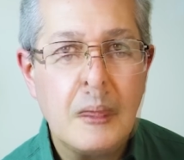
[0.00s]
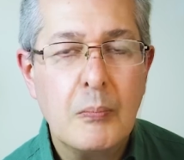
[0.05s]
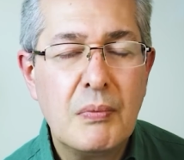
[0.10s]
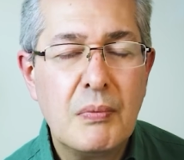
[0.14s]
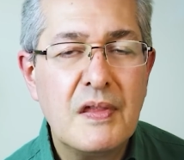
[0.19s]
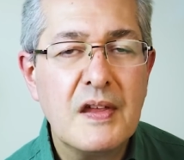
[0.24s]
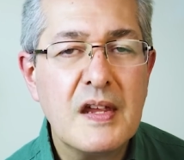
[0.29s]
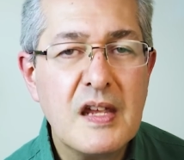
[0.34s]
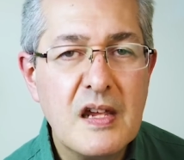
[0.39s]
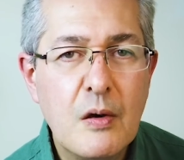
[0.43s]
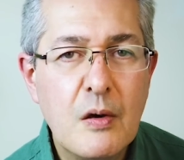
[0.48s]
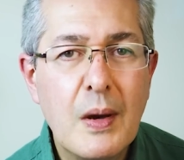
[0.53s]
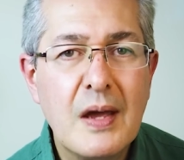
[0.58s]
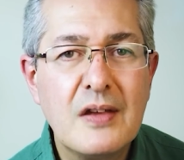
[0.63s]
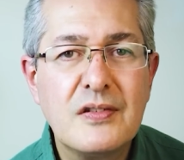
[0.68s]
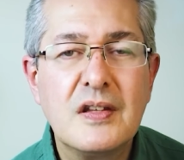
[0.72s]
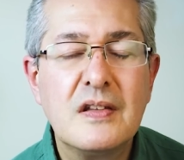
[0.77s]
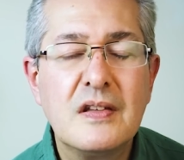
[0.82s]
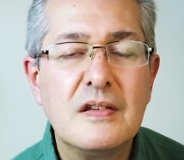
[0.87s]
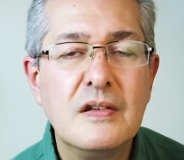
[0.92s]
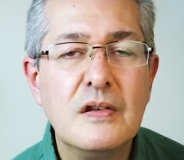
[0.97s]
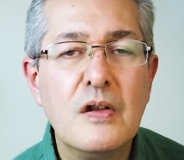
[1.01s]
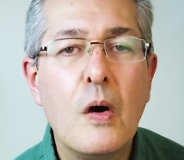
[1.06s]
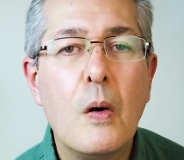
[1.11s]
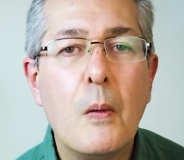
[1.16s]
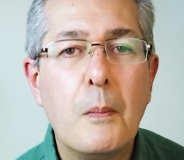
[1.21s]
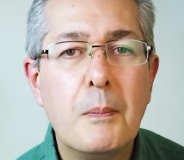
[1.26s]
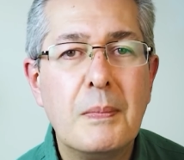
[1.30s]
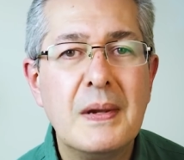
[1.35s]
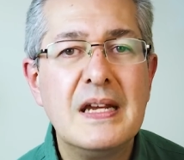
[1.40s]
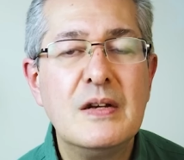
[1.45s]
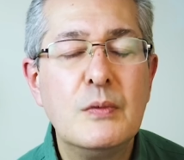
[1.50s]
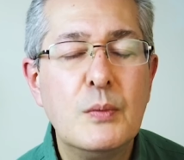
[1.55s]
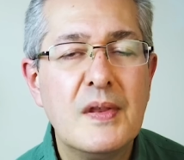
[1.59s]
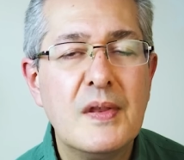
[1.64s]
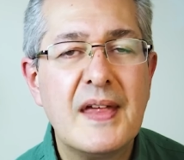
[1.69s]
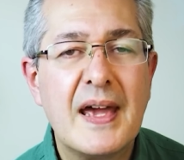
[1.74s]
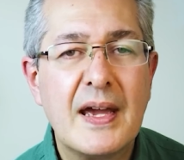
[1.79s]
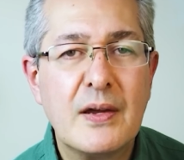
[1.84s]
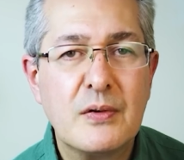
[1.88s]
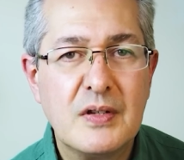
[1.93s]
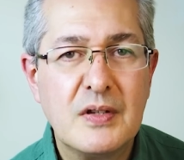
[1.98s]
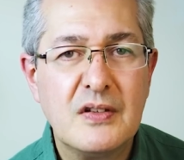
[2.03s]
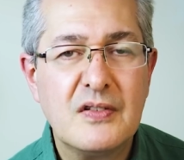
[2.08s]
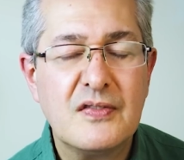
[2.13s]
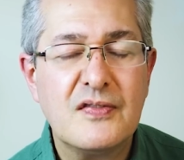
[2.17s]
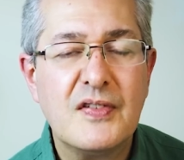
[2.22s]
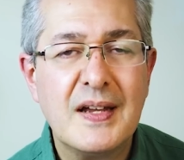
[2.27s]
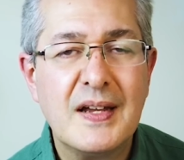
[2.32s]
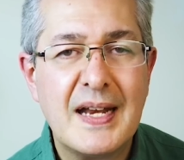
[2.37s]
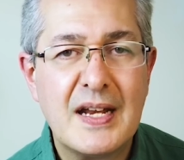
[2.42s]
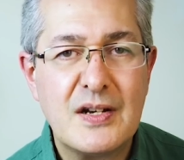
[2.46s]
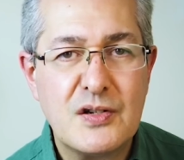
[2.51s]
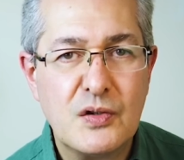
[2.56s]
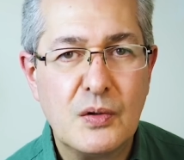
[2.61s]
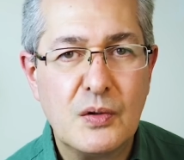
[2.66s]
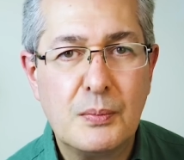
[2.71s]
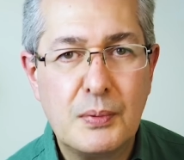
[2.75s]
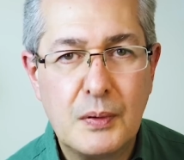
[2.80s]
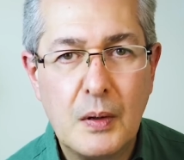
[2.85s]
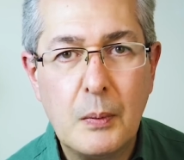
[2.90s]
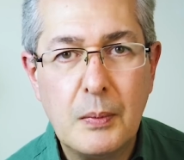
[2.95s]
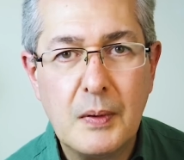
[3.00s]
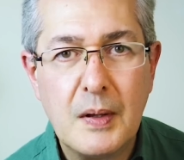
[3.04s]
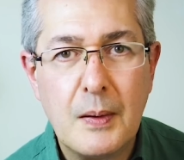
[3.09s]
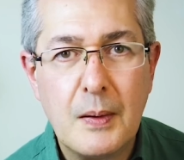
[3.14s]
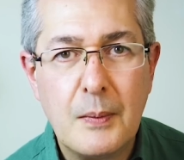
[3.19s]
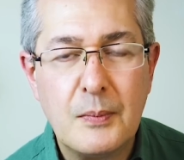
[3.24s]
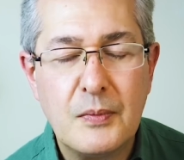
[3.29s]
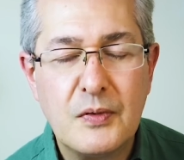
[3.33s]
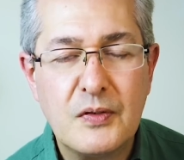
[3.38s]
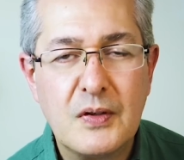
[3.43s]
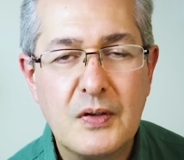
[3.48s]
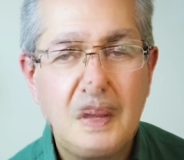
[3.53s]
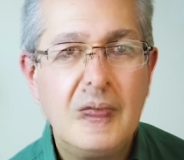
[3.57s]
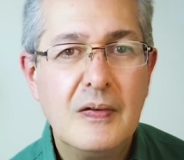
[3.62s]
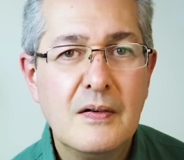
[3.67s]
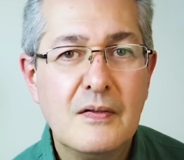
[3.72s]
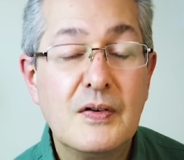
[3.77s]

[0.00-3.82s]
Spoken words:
But the US has not been without its financial problems.